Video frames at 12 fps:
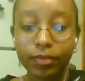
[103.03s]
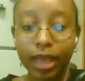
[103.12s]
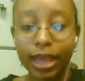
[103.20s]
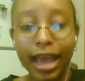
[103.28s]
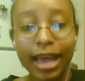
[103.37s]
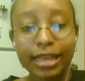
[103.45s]

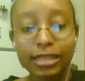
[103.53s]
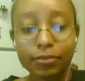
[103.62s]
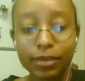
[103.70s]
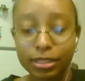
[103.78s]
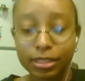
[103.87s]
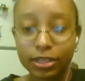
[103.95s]
it hasn't
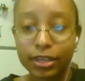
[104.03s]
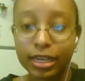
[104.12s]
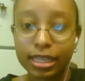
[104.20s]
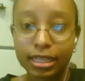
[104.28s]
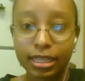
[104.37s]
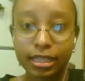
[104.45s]
rusted or
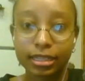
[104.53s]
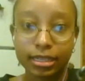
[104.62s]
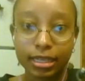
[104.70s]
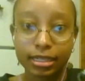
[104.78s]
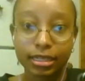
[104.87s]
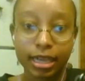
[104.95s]
anything
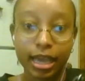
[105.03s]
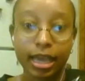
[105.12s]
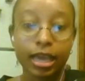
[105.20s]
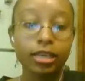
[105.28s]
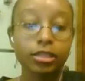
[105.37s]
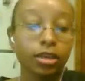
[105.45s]
just yet.
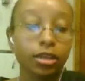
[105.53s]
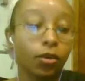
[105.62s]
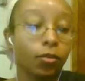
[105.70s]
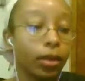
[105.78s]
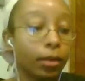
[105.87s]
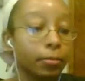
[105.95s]

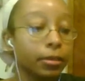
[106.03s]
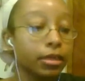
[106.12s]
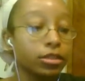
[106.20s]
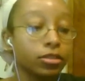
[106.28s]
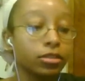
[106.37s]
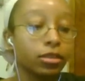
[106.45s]
So what I'm
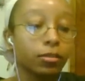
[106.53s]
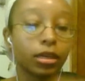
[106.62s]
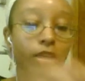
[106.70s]
going to do is I'm going